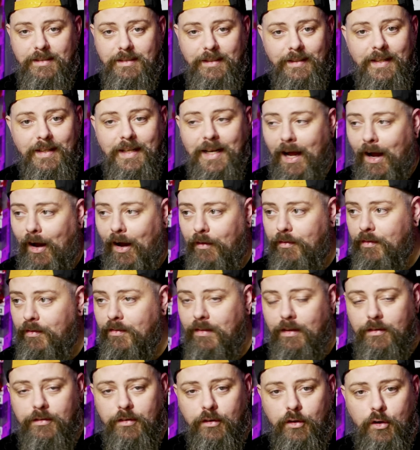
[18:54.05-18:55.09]
I
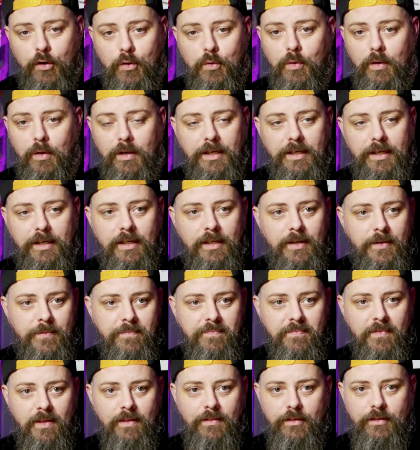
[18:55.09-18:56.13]
think that's a
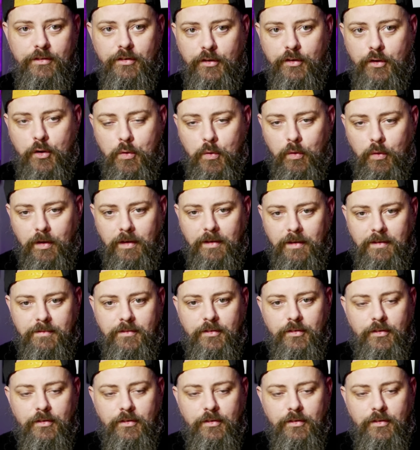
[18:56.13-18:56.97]
cool.